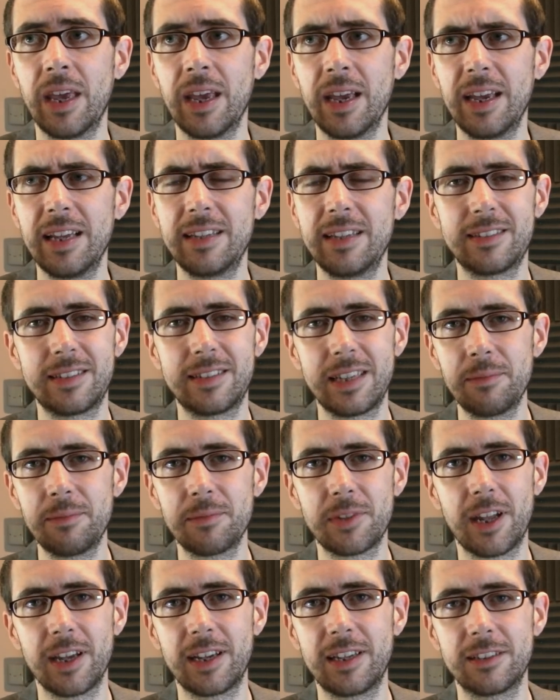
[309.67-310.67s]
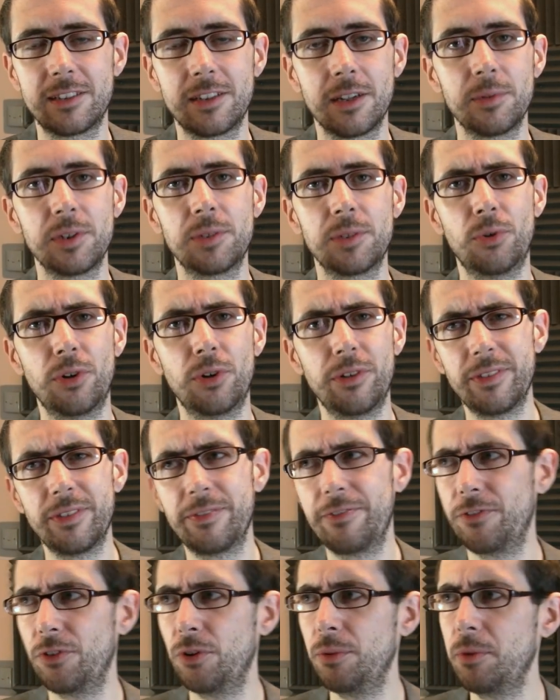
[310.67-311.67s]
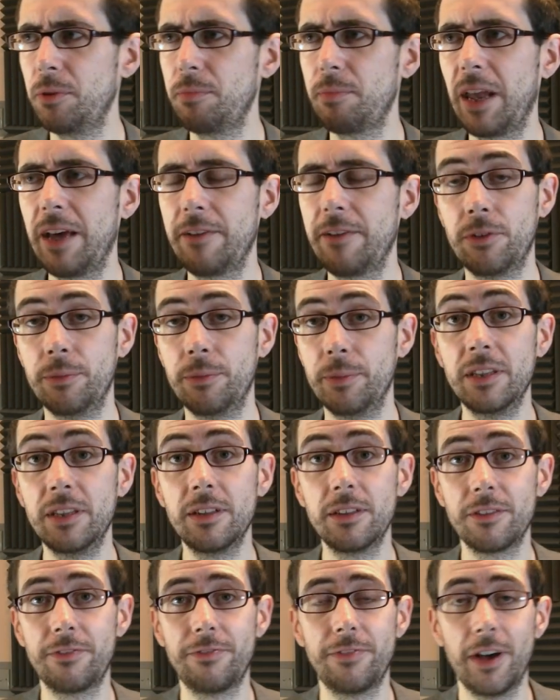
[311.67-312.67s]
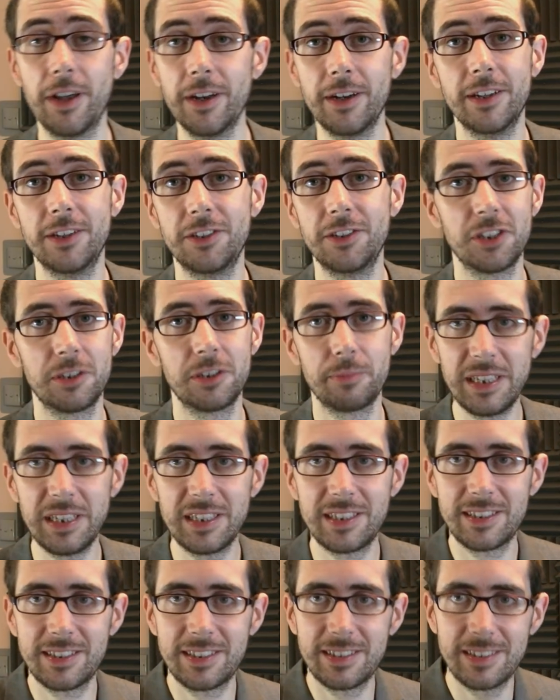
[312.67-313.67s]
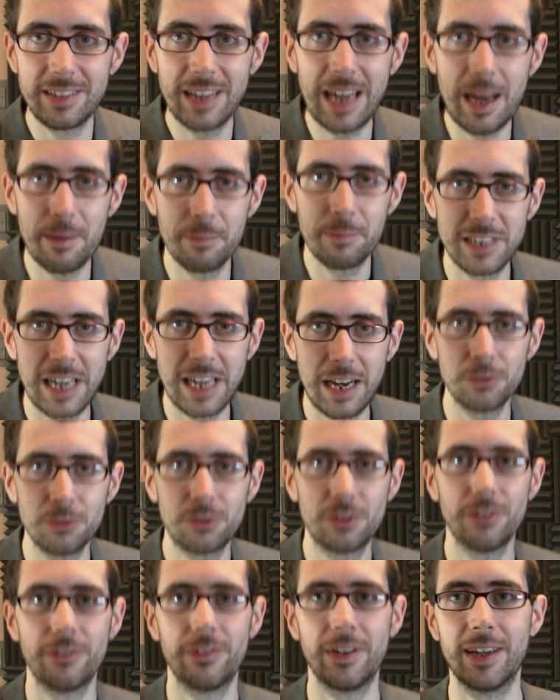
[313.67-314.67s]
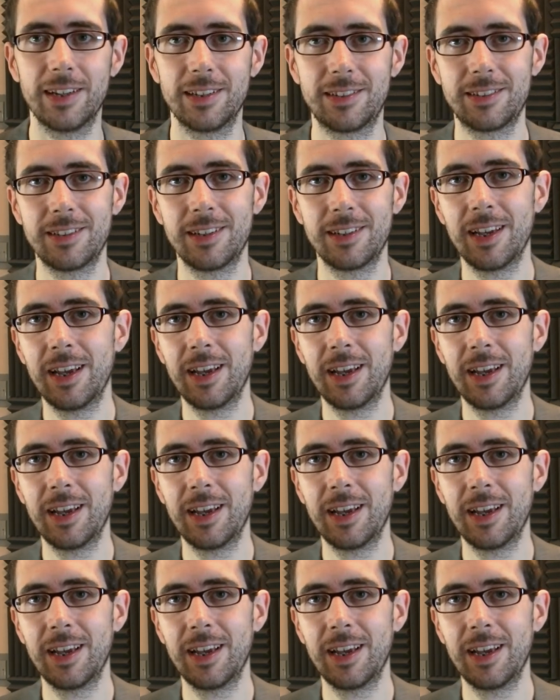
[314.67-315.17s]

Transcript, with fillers: It seems like it's so much more of a formal platform, and that the fun has just been sapped out of it.